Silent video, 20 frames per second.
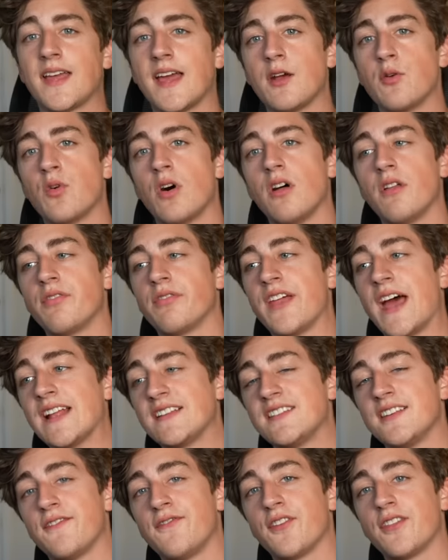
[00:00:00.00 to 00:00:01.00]
gang, well,
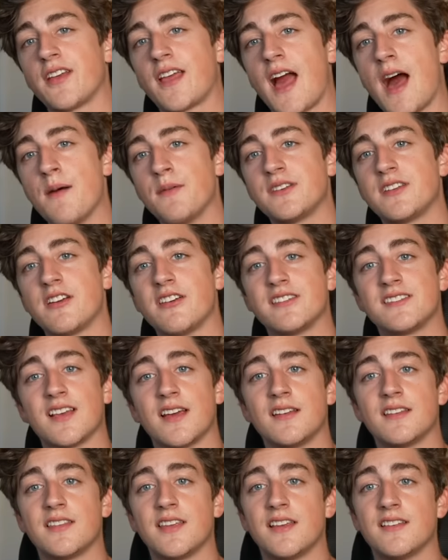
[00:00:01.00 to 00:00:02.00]
that's it for the commentary
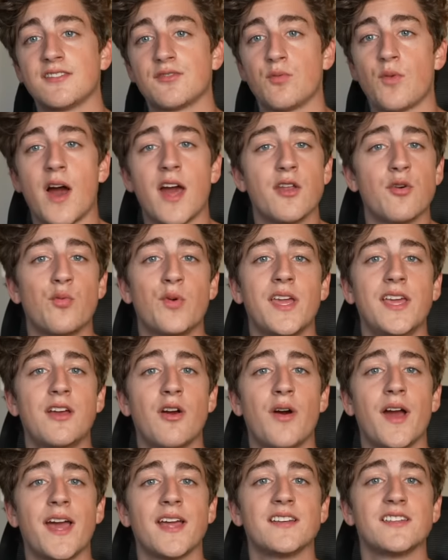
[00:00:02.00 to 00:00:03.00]
side of things. Why don't we
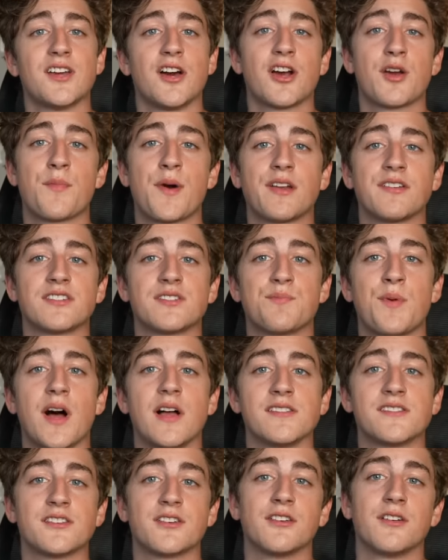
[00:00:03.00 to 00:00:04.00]
go ahead and talk about our
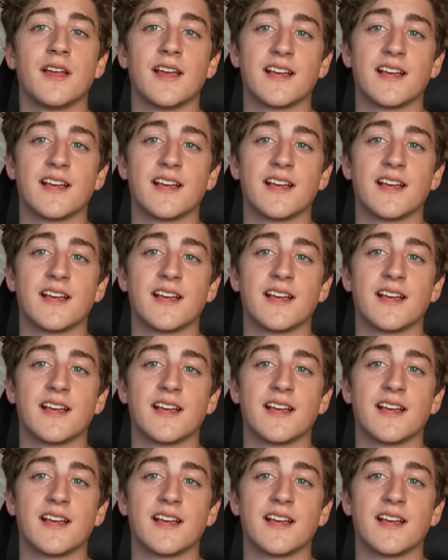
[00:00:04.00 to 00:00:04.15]
sponsor,